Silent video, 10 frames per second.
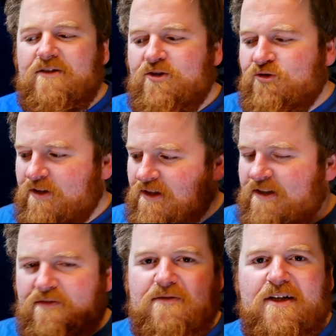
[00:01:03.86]
I'm just trying to kind
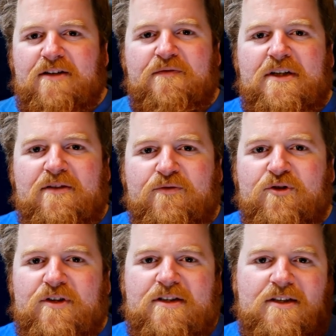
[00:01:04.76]
of get a feel for
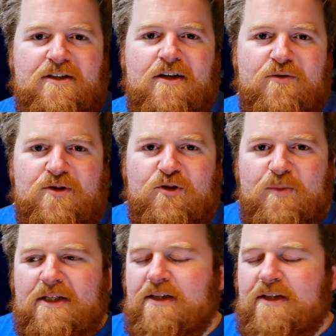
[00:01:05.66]
it and see how it's going to be